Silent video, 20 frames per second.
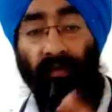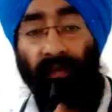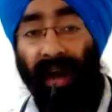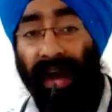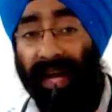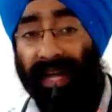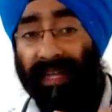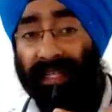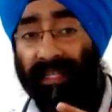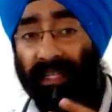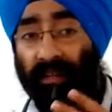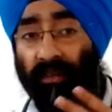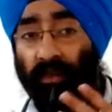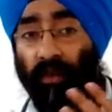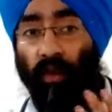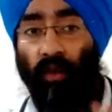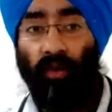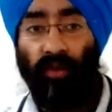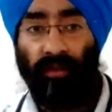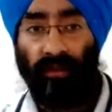why is it
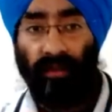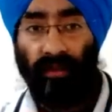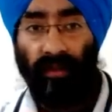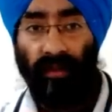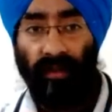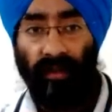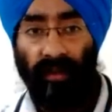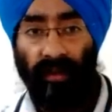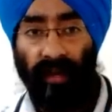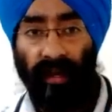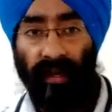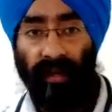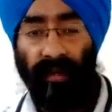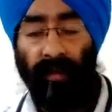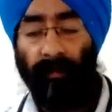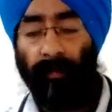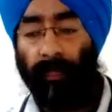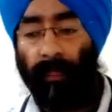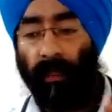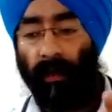caused,
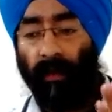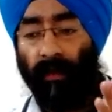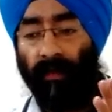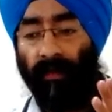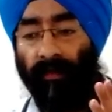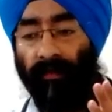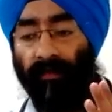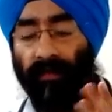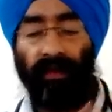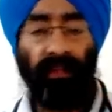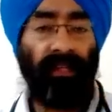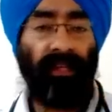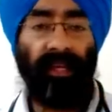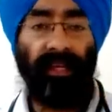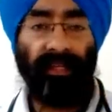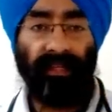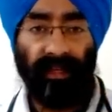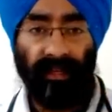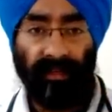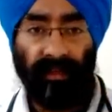right? First,
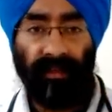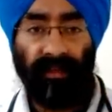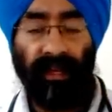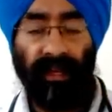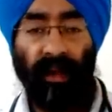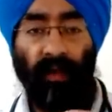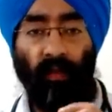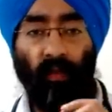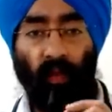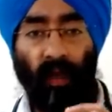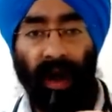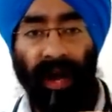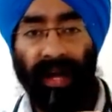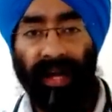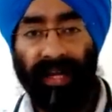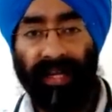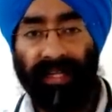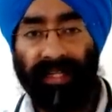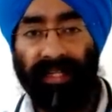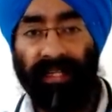let's understand why
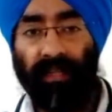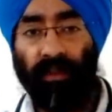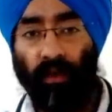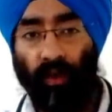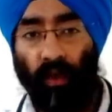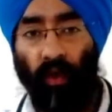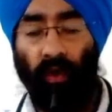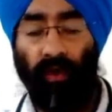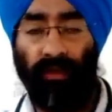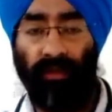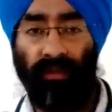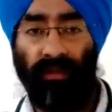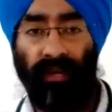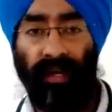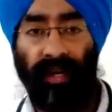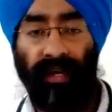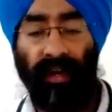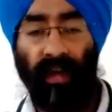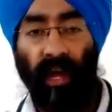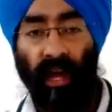is it caused,
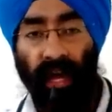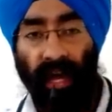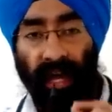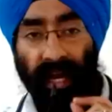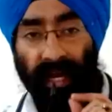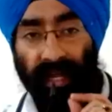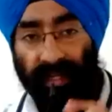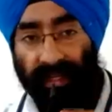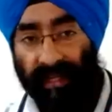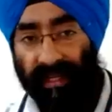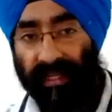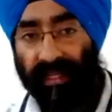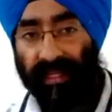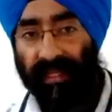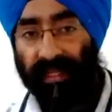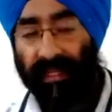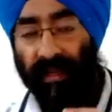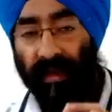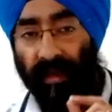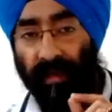right?
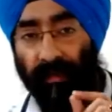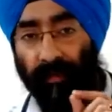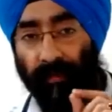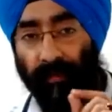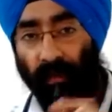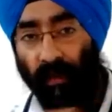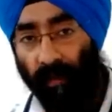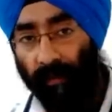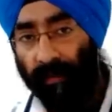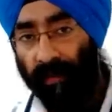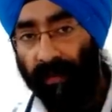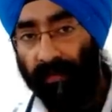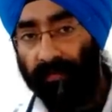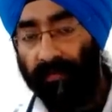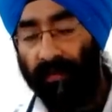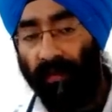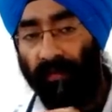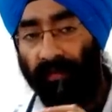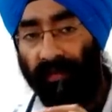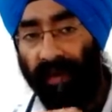This
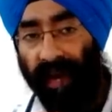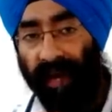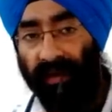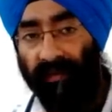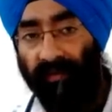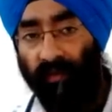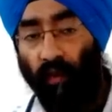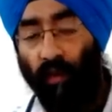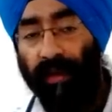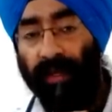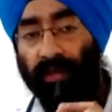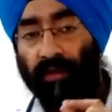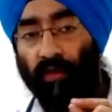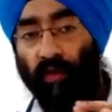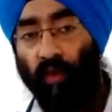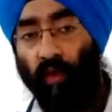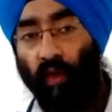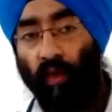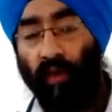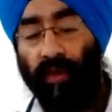problem of nightfall is
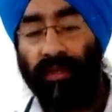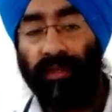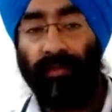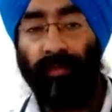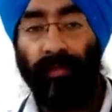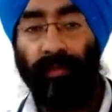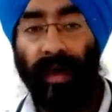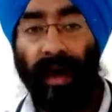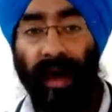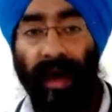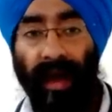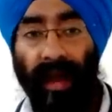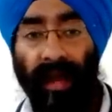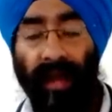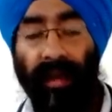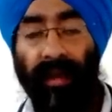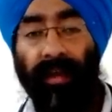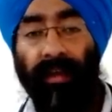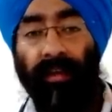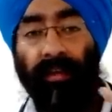caused
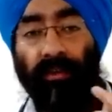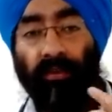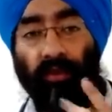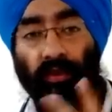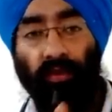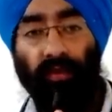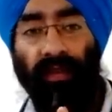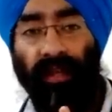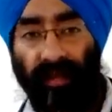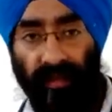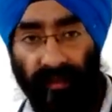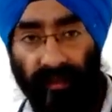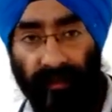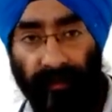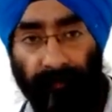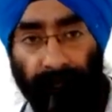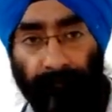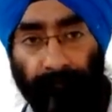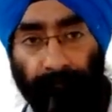by two things.